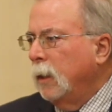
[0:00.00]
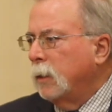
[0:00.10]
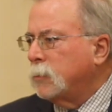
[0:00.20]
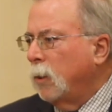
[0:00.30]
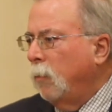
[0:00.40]

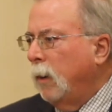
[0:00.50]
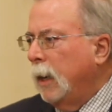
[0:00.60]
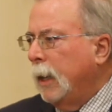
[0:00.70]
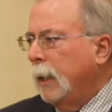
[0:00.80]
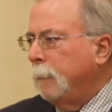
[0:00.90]

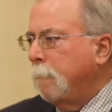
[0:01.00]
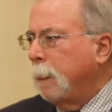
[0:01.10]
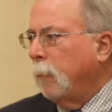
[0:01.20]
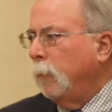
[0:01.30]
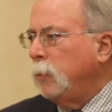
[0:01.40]
So
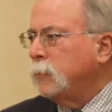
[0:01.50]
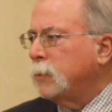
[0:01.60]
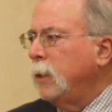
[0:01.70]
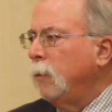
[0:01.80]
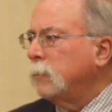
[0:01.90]
when you
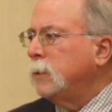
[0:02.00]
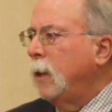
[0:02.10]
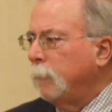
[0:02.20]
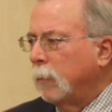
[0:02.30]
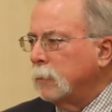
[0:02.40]
see those
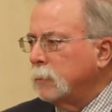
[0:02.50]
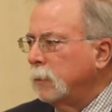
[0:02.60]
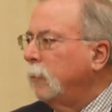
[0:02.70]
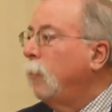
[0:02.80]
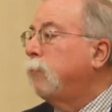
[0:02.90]
numbers,
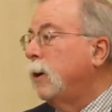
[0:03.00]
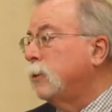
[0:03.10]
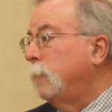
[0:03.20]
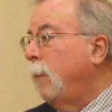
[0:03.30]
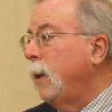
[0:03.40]
no
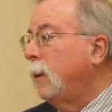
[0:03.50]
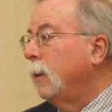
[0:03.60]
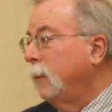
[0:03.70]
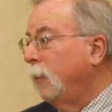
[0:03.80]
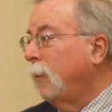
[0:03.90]
pressure, Mike,
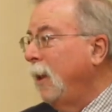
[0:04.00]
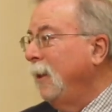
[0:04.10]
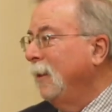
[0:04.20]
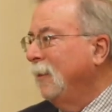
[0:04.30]
okay?